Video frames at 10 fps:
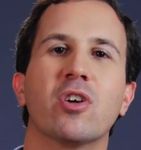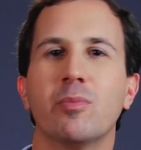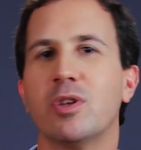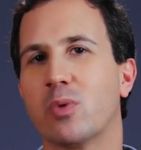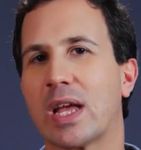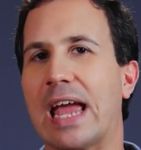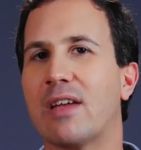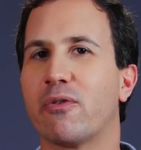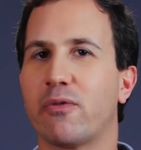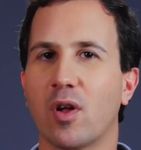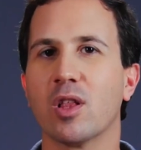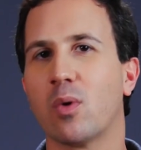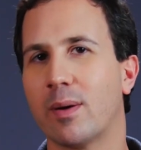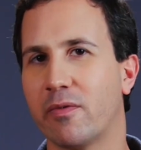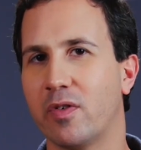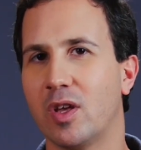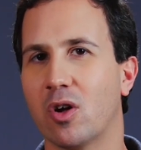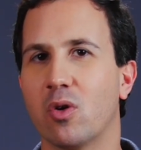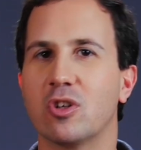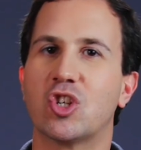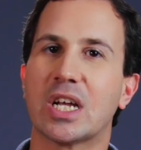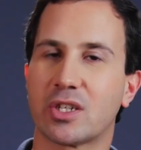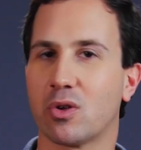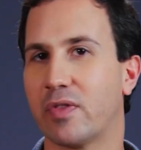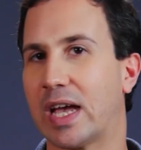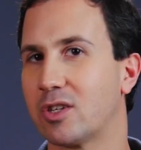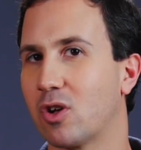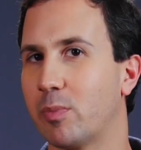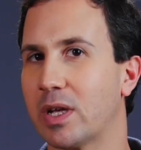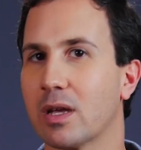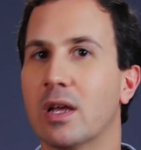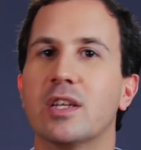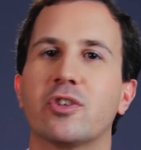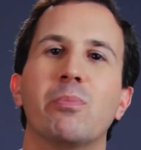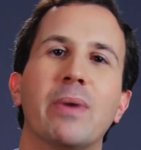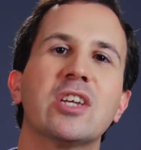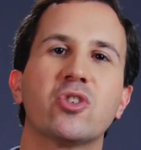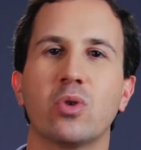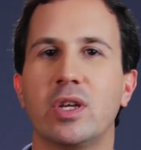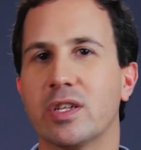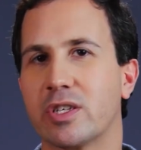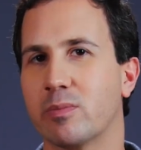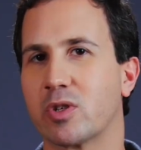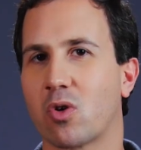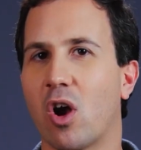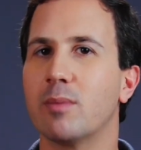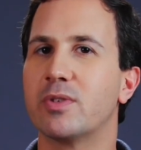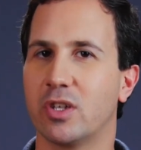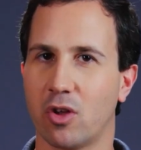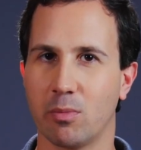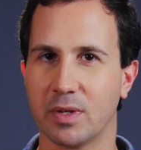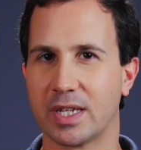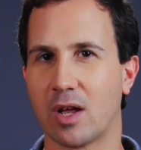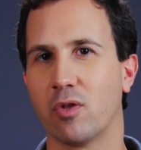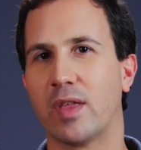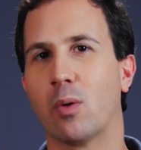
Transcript: gonna be doing a follow-up video just on that topic. So make sure you hit subscribe so you don't miss out on that